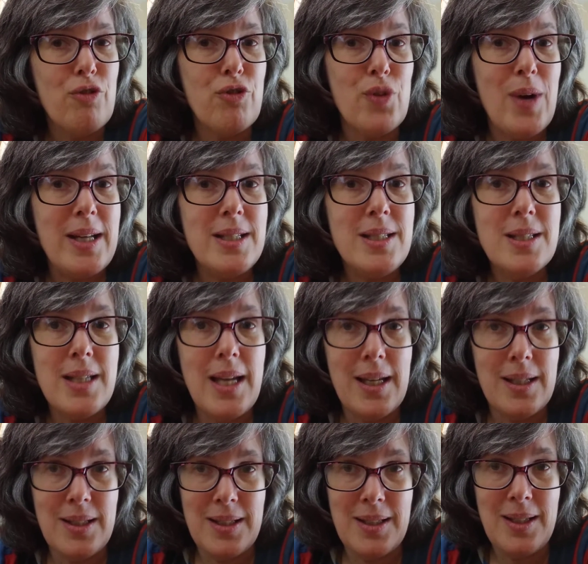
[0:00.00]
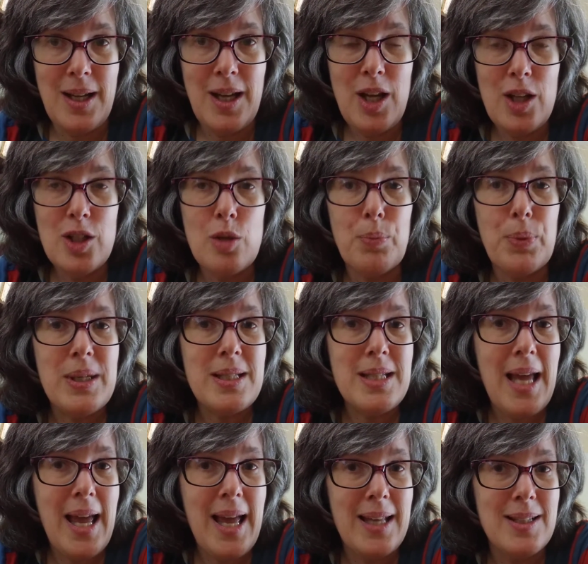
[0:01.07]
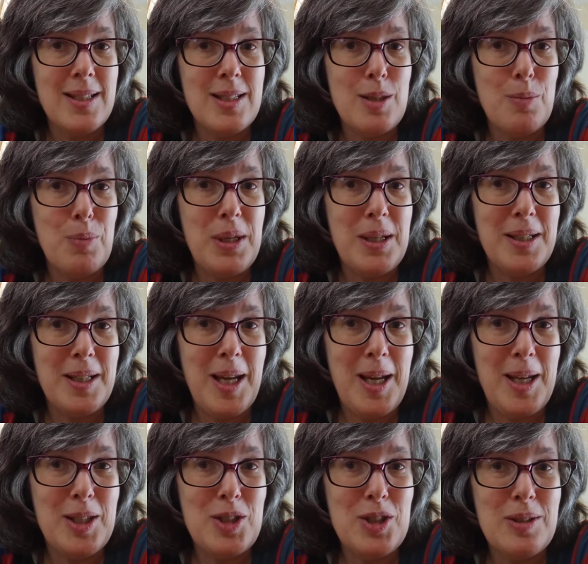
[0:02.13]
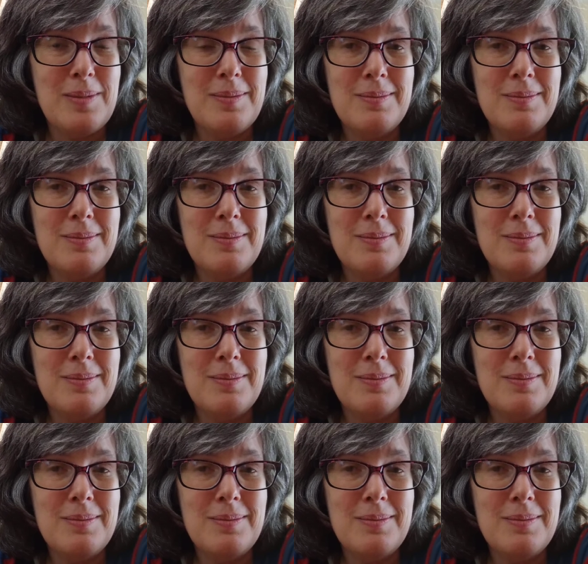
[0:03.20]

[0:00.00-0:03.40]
Freddie Standen, to pretend to be engaged.